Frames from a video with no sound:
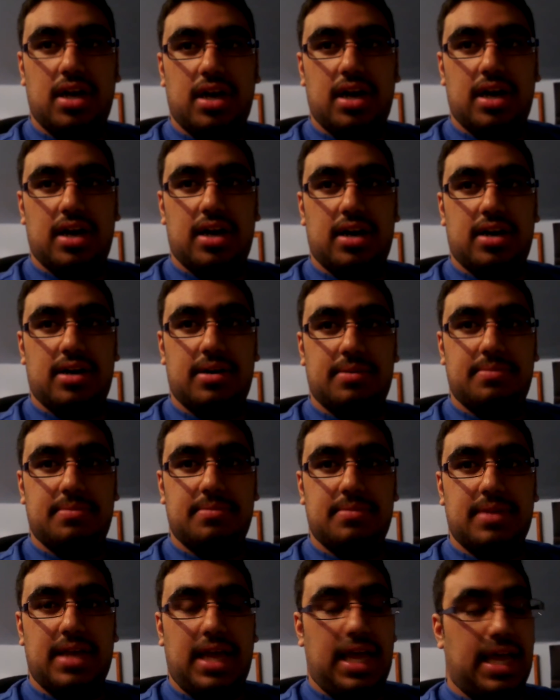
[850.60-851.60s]

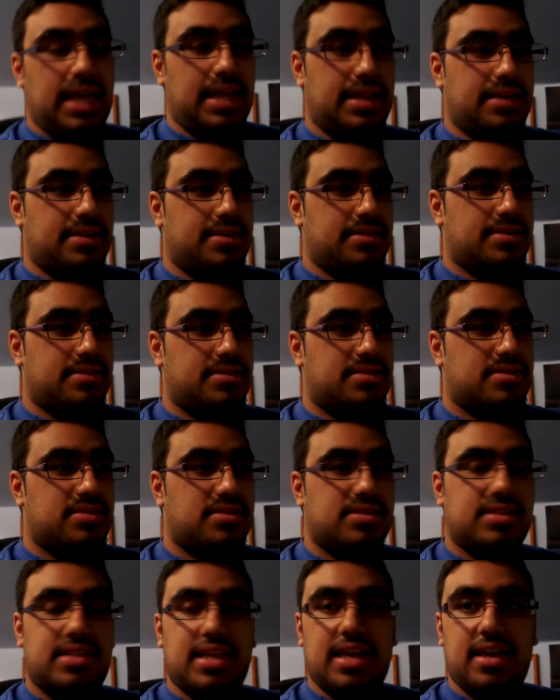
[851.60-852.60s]
and
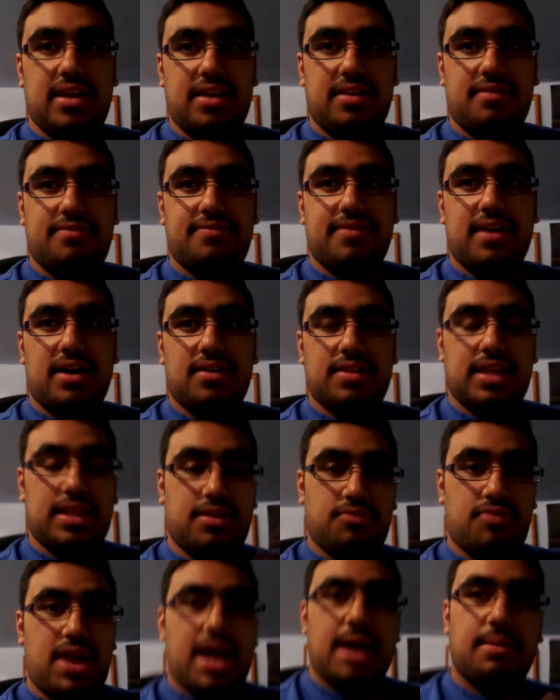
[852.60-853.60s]
they found that
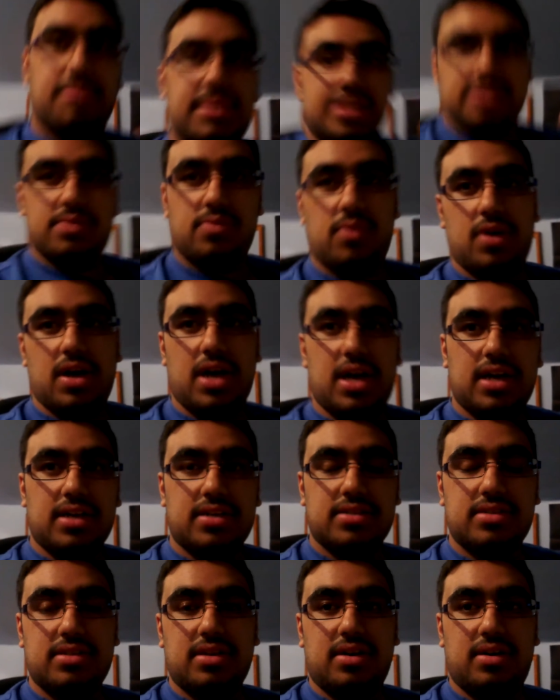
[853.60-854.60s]
the RAM didn't work,
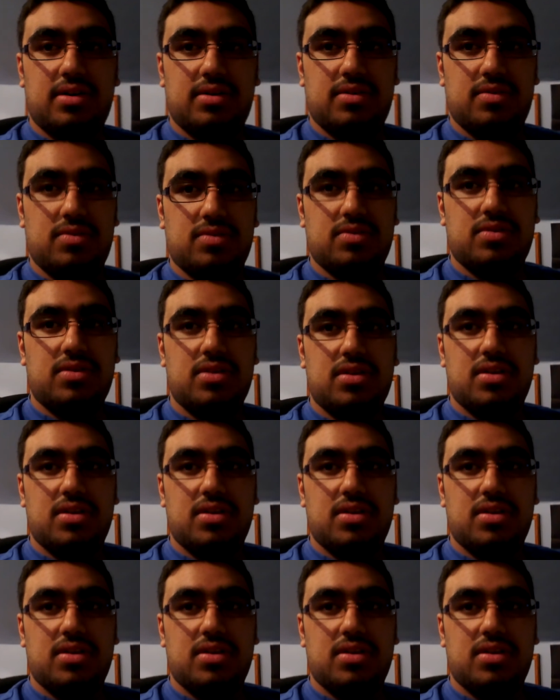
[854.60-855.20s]
so